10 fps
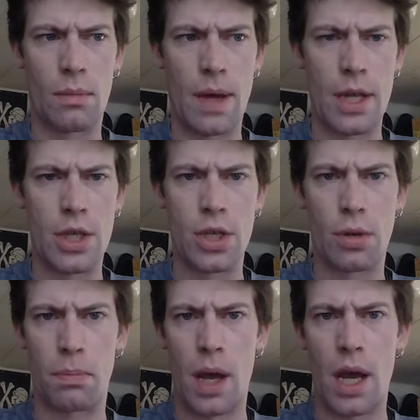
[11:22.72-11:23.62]
imagine
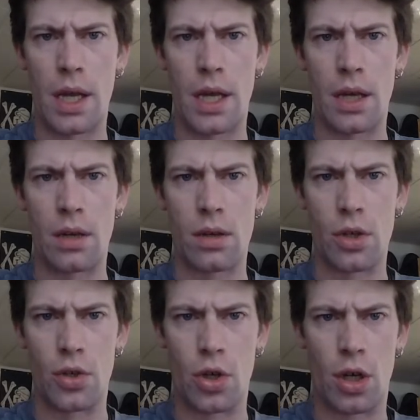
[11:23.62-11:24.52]
your body,
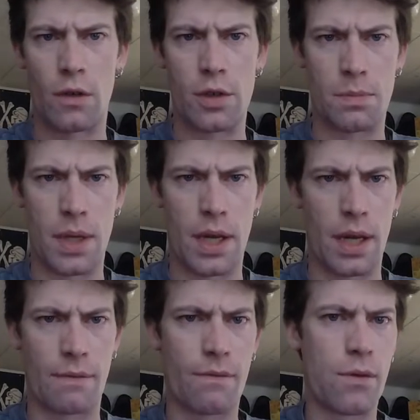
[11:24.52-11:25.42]
your nerves
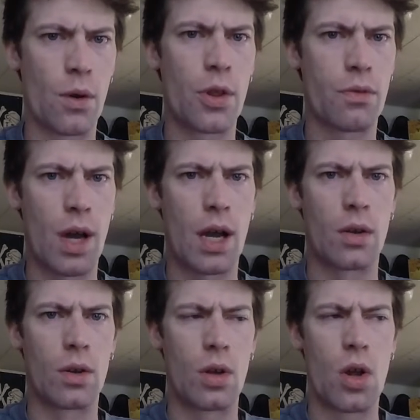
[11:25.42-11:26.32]
being full
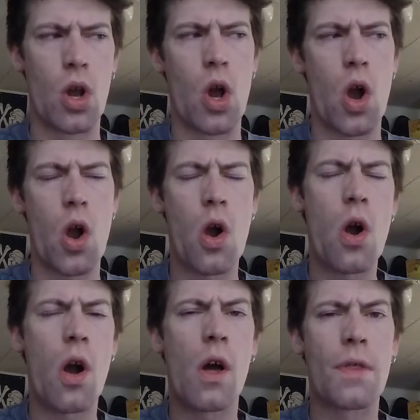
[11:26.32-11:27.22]
throttle
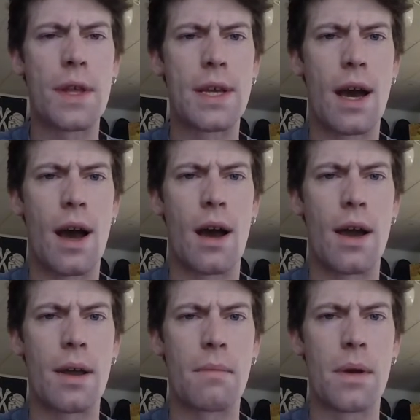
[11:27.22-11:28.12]
all the
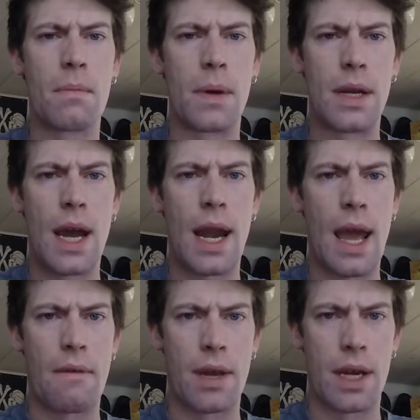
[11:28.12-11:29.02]
time, but not
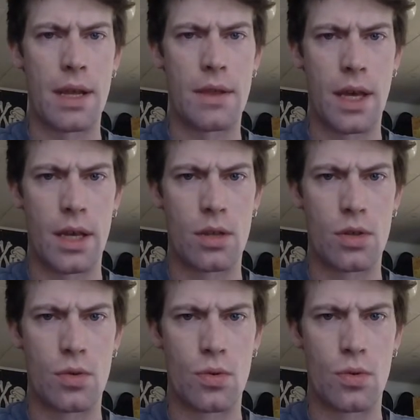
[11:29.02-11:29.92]
having anything
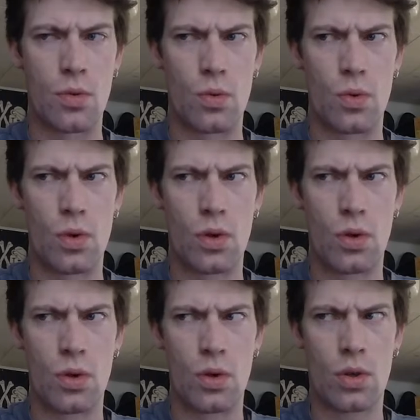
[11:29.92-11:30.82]
to
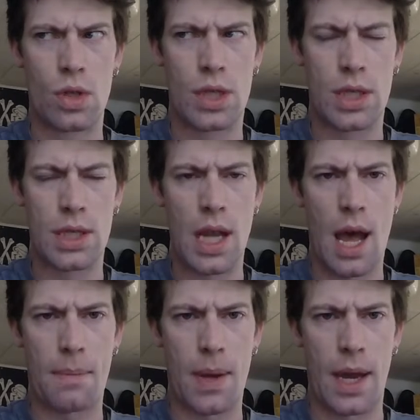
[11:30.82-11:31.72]

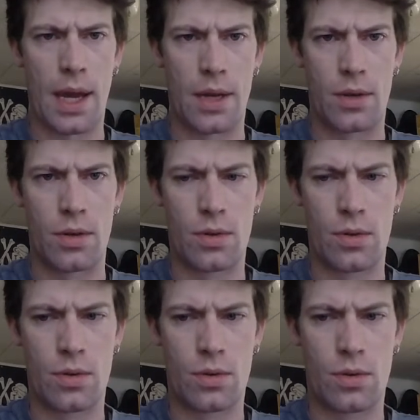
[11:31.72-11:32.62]
stop and
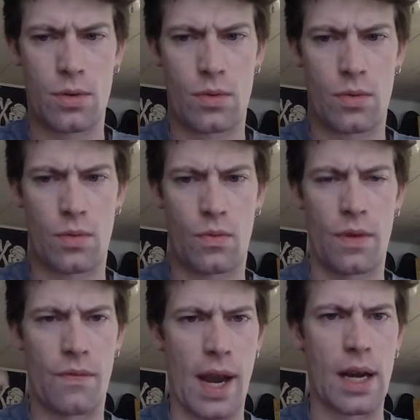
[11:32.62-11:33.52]

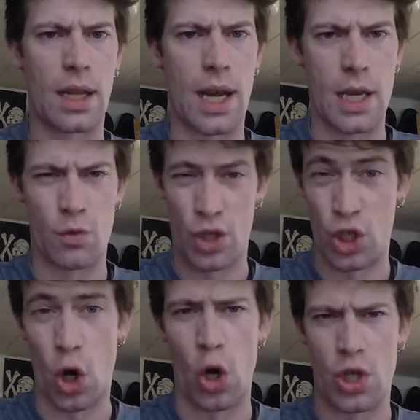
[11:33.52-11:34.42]
revitalize,
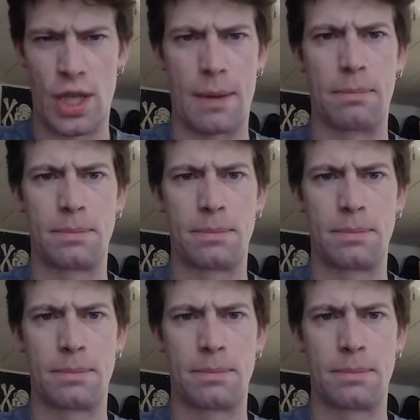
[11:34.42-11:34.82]
recharge them.